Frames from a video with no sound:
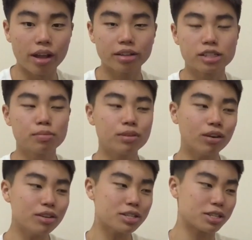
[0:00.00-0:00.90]
And to be
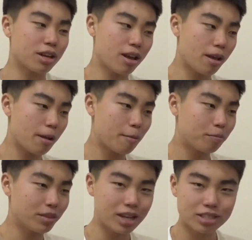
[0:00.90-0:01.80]
honest,
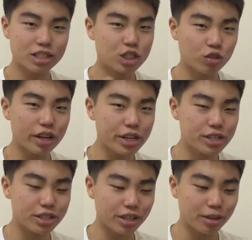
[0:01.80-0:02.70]
it's a
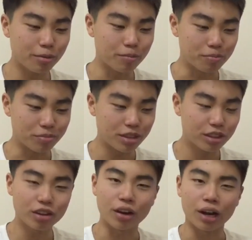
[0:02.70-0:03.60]
strange
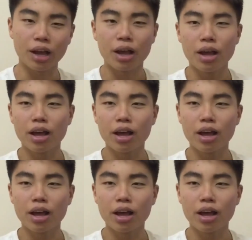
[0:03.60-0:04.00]
thought.